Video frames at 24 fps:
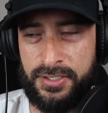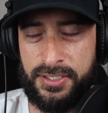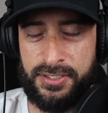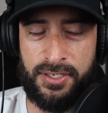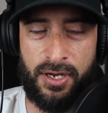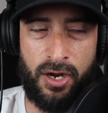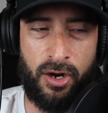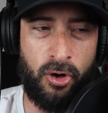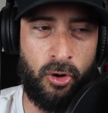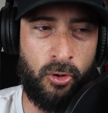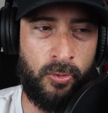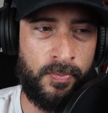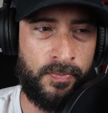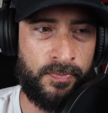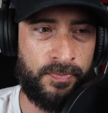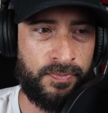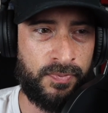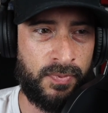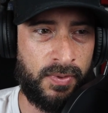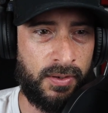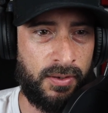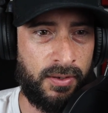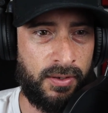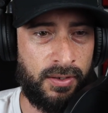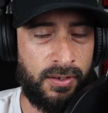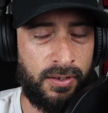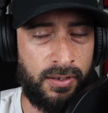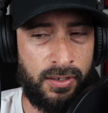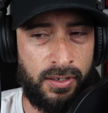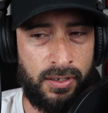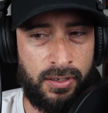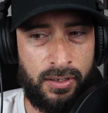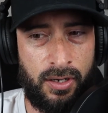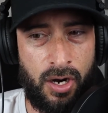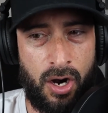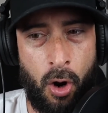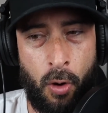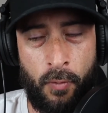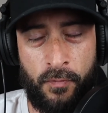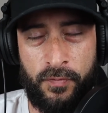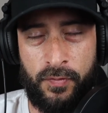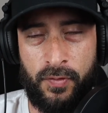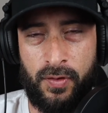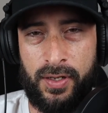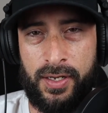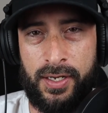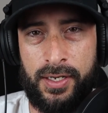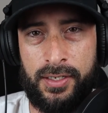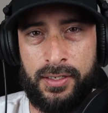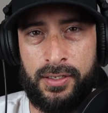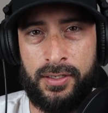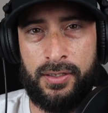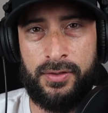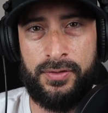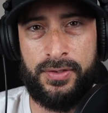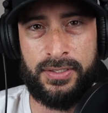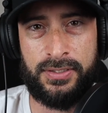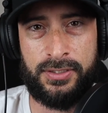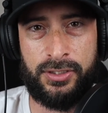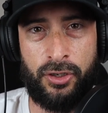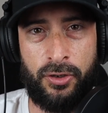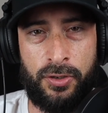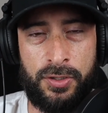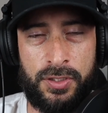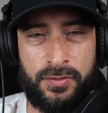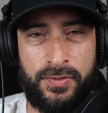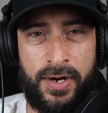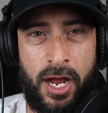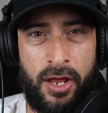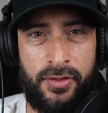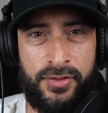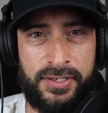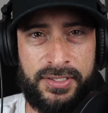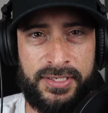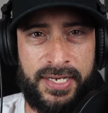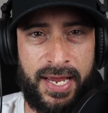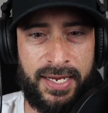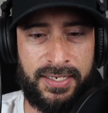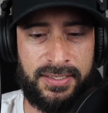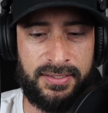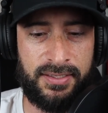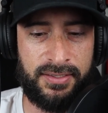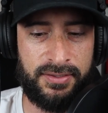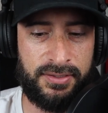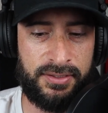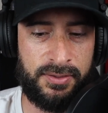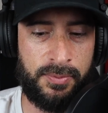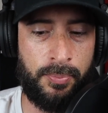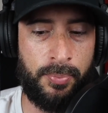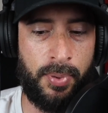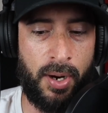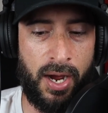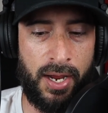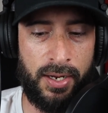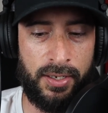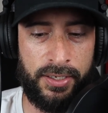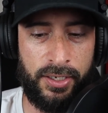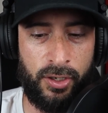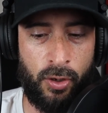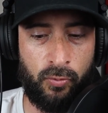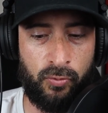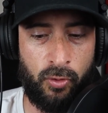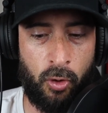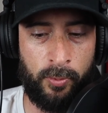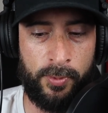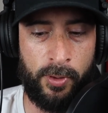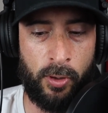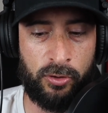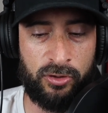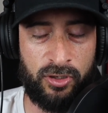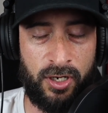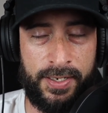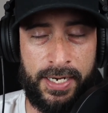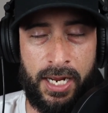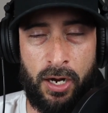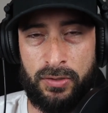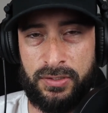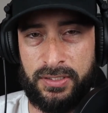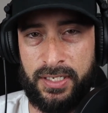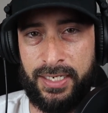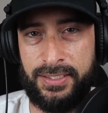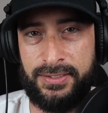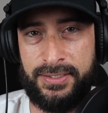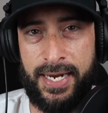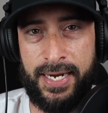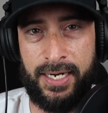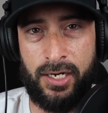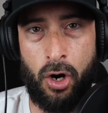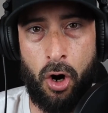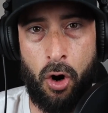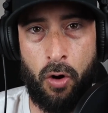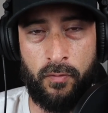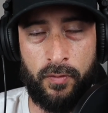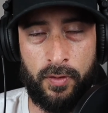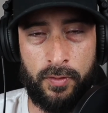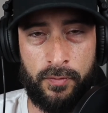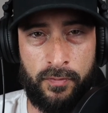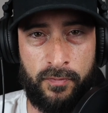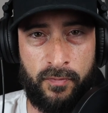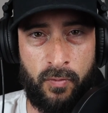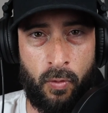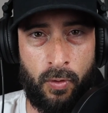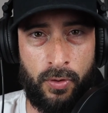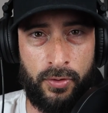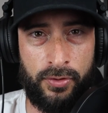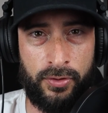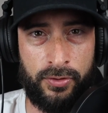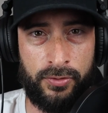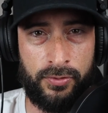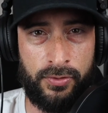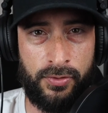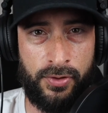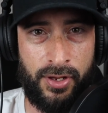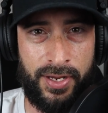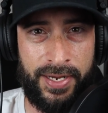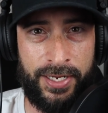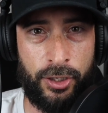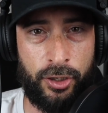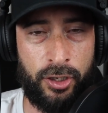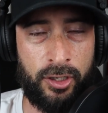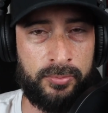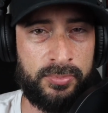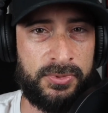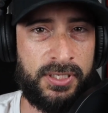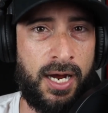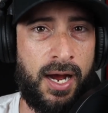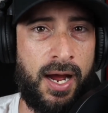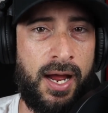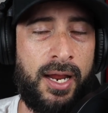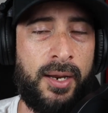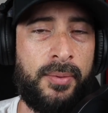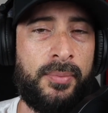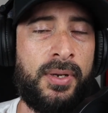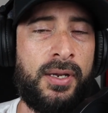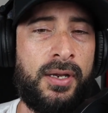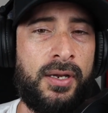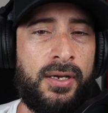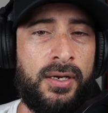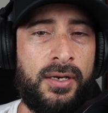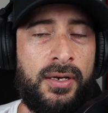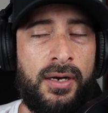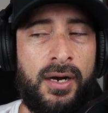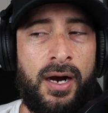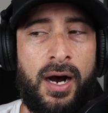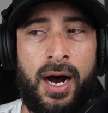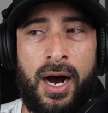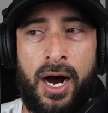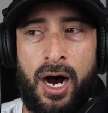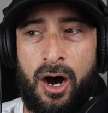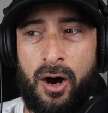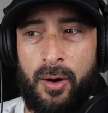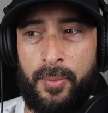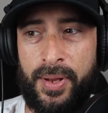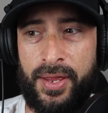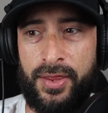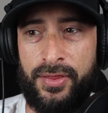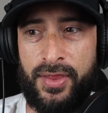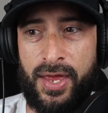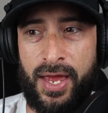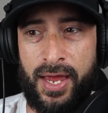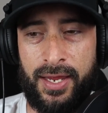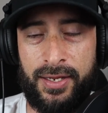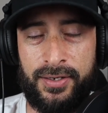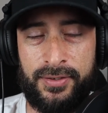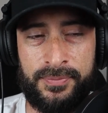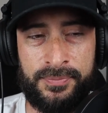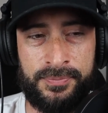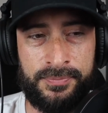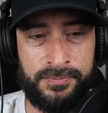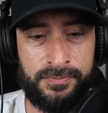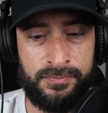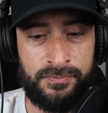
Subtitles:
So hopefully this turns around the Texans, but Romeo Crennel is going to take over for the interim time, and then